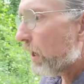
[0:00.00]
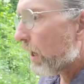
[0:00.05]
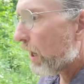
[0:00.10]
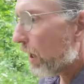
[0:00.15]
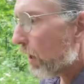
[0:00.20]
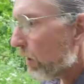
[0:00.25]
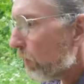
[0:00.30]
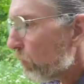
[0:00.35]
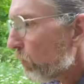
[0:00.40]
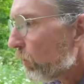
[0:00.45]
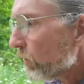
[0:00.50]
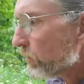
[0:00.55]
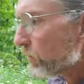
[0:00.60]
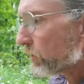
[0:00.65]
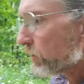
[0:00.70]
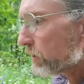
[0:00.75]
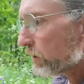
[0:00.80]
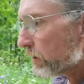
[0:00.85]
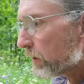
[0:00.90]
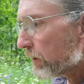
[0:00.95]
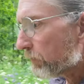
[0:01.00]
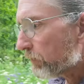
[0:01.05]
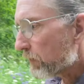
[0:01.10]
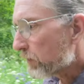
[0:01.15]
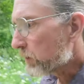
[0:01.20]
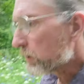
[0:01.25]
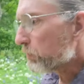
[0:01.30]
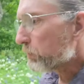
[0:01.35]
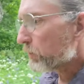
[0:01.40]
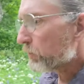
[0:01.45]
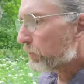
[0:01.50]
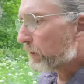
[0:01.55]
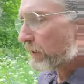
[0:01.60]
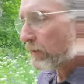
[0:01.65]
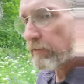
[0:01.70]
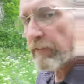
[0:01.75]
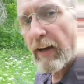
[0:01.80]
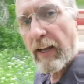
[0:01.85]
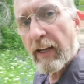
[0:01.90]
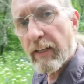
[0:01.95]
what's the difference
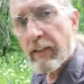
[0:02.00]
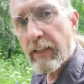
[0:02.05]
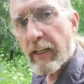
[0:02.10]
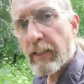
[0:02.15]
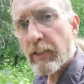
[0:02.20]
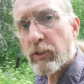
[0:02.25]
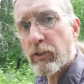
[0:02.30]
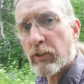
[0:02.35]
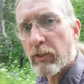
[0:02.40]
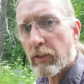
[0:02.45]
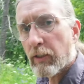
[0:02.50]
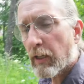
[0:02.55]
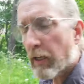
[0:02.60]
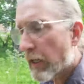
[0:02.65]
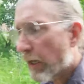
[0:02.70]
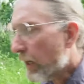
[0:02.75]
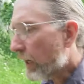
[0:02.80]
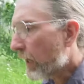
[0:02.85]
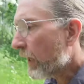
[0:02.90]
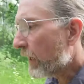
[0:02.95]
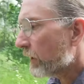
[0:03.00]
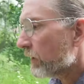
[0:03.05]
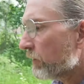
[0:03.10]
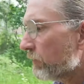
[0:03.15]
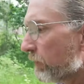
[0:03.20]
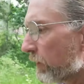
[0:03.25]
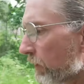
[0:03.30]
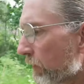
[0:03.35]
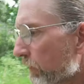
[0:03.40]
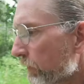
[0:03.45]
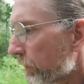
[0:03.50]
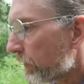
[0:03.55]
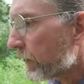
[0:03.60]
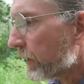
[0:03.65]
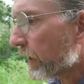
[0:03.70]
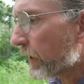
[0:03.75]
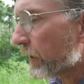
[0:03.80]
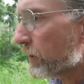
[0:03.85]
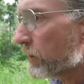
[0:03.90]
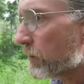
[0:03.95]
between validation and
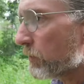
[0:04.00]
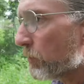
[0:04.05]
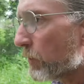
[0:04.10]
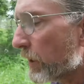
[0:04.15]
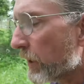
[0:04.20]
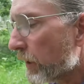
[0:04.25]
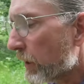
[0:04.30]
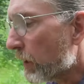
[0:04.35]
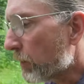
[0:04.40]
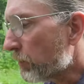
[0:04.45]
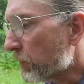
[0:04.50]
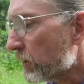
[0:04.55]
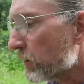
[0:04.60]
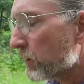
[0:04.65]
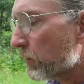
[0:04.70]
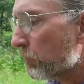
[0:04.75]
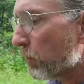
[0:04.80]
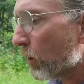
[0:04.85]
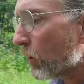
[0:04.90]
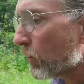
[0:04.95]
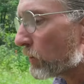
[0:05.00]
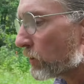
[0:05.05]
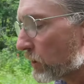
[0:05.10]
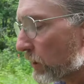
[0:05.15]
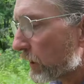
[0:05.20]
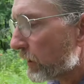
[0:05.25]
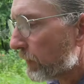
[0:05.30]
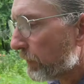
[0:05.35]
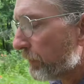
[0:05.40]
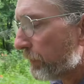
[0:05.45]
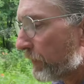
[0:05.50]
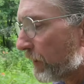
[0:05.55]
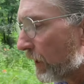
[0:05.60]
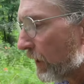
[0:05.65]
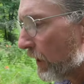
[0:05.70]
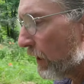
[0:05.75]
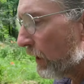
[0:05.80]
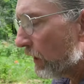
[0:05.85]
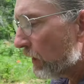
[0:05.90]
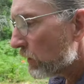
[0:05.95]
verification when it comes to blockchain?
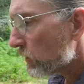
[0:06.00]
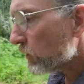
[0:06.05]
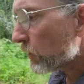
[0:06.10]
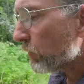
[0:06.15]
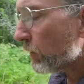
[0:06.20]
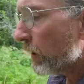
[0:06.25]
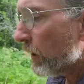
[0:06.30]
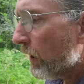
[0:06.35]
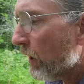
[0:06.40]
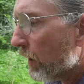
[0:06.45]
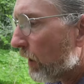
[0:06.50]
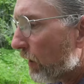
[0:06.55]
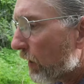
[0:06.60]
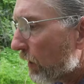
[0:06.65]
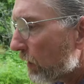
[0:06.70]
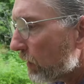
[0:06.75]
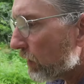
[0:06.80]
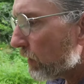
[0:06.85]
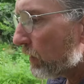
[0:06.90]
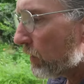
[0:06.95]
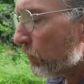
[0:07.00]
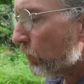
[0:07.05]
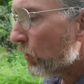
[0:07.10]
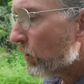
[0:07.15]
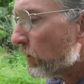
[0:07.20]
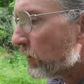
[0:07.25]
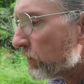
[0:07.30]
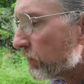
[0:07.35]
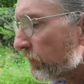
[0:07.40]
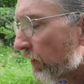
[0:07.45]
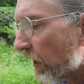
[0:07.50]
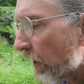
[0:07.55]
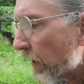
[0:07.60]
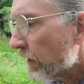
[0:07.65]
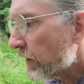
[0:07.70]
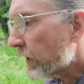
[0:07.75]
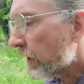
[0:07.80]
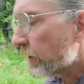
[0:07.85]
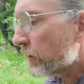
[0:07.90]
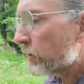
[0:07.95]
So the words
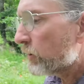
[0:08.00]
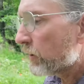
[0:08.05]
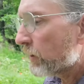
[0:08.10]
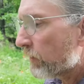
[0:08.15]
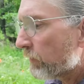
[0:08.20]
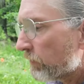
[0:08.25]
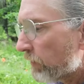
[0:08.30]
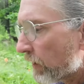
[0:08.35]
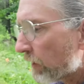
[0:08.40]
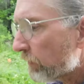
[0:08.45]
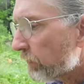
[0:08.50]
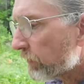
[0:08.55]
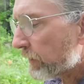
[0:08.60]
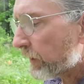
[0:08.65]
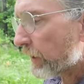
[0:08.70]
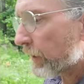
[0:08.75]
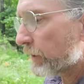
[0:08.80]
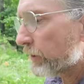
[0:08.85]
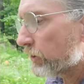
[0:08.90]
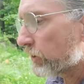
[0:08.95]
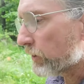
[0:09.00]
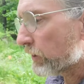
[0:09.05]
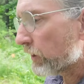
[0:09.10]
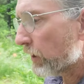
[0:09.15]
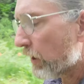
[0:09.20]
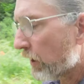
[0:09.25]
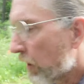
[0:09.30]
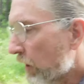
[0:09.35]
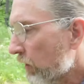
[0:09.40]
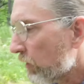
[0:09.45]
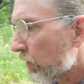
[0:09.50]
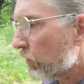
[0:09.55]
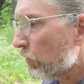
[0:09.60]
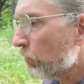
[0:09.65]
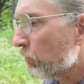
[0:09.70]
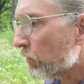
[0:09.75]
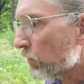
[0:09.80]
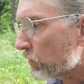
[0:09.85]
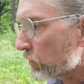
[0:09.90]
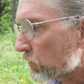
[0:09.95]
validation and verification are
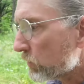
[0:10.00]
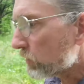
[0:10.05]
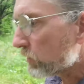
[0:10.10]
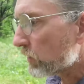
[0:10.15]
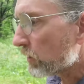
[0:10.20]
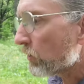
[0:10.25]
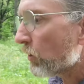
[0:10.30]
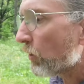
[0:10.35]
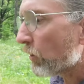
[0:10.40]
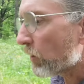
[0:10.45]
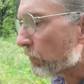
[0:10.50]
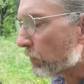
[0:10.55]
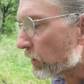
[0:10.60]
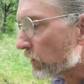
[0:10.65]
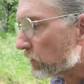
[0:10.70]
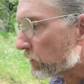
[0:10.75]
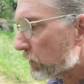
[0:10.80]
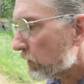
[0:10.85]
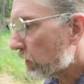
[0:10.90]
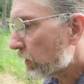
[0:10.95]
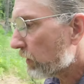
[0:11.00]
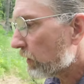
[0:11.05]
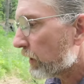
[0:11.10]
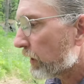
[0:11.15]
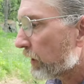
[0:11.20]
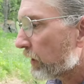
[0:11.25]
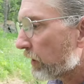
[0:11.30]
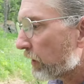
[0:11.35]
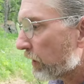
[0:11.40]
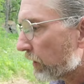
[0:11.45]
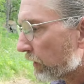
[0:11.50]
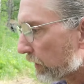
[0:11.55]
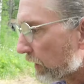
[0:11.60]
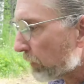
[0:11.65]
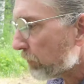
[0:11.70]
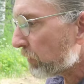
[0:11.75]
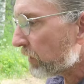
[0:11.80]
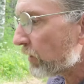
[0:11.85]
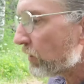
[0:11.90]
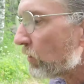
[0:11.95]
almost synonymous. They
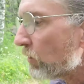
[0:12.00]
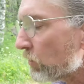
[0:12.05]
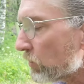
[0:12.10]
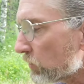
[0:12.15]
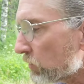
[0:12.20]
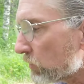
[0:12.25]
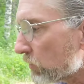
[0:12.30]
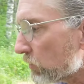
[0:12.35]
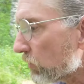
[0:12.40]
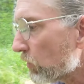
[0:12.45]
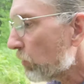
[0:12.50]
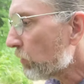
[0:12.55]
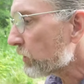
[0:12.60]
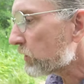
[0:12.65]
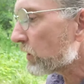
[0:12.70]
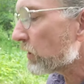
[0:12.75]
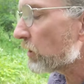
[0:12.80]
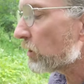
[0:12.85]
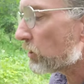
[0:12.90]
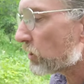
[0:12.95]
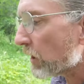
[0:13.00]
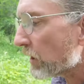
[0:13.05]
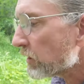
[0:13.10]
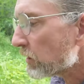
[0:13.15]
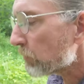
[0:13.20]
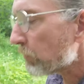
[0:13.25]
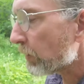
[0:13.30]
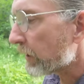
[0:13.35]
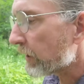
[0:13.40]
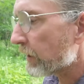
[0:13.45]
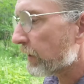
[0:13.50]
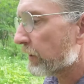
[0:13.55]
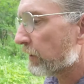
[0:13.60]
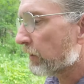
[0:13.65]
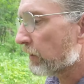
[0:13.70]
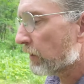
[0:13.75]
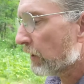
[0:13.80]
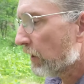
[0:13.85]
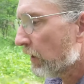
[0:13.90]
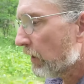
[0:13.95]
can be used almost interchangeably
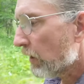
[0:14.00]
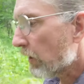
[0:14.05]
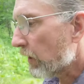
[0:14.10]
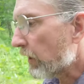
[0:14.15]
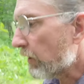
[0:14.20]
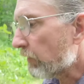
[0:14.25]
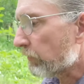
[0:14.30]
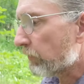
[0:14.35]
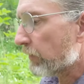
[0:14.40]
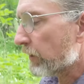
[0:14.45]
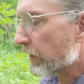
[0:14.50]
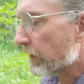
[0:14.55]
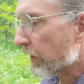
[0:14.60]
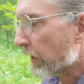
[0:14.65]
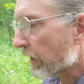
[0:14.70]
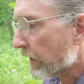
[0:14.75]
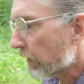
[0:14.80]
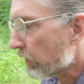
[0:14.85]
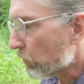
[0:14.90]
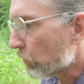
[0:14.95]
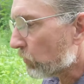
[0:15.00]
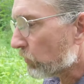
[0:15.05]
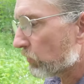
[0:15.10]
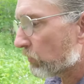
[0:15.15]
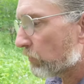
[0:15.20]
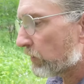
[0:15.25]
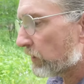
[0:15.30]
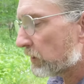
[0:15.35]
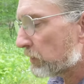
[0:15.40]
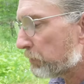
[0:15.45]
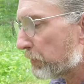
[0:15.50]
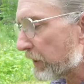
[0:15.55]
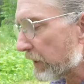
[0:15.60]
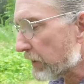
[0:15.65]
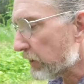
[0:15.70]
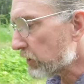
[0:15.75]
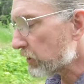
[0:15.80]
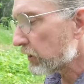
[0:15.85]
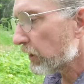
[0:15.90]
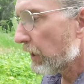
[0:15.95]
in everyday ordinary
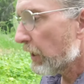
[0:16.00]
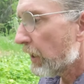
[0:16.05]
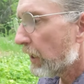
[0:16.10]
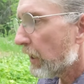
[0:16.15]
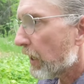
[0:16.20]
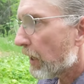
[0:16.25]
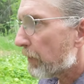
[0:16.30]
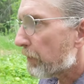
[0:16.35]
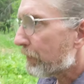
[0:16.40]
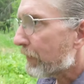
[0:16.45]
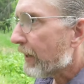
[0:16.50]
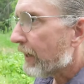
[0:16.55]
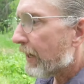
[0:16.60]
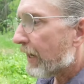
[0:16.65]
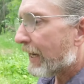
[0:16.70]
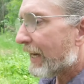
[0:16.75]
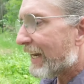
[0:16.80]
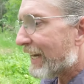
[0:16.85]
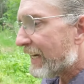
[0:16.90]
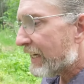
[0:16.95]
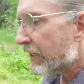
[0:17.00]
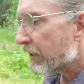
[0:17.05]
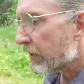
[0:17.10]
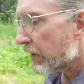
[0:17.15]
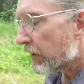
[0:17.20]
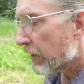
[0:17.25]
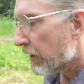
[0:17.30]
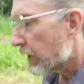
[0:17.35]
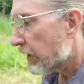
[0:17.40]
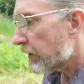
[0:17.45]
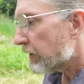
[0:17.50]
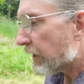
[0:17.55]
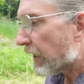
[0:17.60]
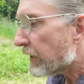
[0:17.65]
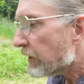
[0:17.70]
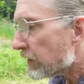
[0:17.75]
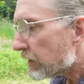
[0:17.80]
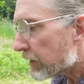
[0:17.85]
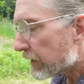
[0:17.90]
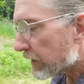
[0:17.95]
speech. In
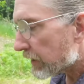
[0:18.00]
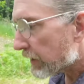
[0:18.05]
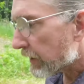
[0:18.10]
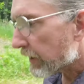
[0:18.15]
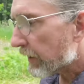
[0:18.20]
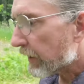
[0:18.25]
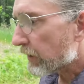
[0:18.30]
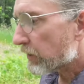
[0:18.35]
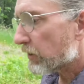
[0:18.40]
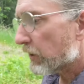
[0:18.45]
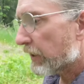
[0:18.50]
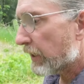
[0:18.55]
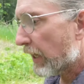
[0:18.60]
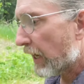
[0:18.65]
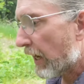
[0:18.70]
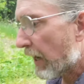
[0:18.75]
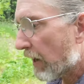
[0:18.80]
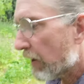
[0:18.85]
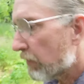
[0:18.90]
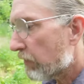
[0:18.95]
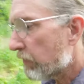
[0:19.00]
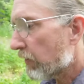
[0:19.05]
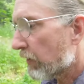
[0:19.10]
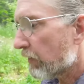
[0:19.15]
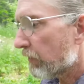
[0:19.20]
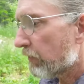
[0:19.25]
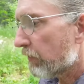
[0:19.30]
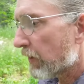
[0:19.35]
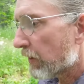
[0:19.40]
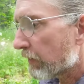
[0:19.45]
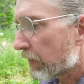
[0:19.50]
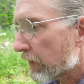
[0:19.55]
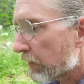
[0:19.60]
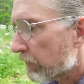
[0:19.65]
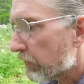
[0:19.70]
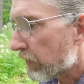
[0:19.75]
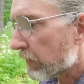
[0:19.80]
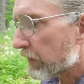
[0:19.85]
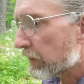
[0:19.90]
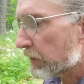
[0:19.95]
testing, they actually have very,
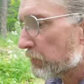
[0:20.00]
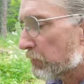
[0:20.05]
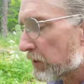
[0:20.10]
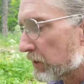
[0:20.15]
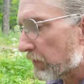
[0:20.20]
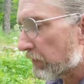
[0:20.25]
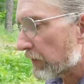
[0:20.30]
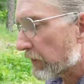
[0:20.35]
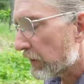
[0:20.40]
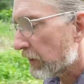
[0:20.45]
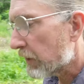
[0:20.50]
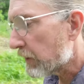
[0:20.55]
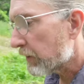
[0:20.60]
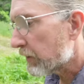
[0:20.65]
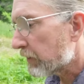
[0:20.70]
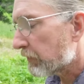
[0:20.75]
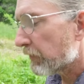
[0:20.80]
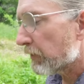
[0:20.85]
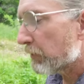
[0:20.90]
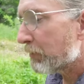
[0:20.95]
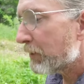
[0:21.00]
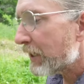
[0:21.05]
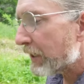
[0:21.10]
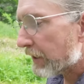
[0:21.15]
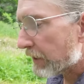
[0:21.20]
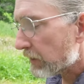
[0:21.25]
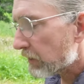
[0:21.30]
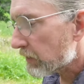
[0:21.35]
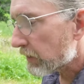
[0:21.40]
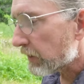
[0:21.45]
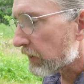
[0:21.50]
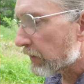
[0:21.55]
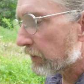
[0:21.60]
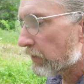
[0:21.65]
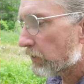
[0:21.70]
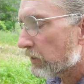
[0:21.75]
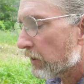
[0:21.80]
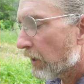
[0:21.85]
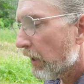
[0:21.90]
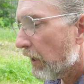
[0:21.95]
very specific different meanings, in
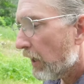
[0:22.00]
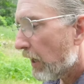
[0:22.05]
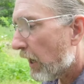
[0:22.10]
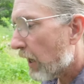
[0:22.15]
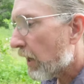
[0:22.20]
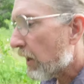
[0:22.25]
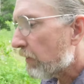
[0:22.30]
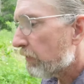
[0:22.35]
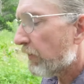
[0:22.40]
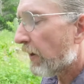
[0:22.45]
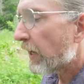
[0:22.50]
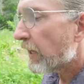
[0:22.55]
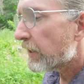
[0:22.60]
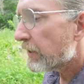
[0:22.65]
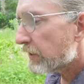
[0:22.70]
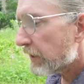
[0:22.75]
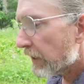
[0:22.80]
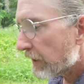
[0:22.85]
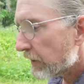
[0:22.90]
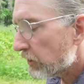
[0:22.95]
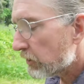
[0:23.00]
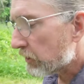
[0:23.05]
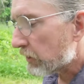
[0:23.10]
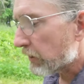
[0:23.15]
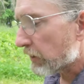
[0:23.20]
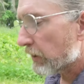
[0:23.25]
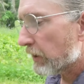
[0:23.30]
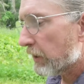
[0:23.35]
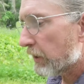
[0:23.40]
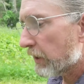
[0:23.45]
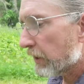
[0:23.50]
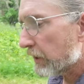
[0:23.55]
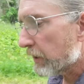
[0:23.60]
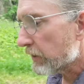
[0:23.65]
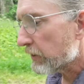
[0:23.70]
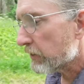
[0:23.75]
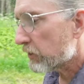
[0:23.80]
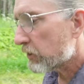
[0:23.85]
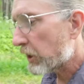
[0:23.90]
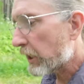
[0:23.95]
that validation
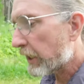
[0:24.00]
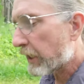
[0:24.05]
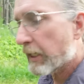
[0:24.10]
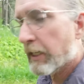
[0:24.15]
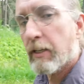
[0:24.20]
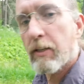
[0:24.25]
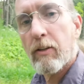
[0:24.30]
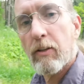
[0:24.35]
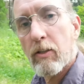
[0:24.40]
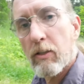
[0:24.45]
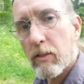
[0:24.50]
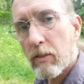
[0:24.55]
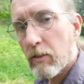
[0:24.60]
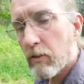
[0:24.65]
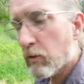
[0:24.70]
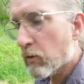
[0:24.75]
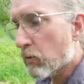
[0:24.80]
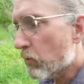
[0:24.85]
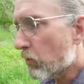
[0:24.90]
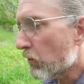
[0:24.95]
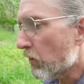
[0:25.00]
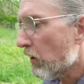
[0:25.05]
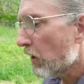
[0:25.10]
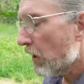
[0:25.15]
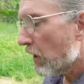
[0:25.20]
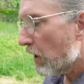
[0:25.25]
is checking that your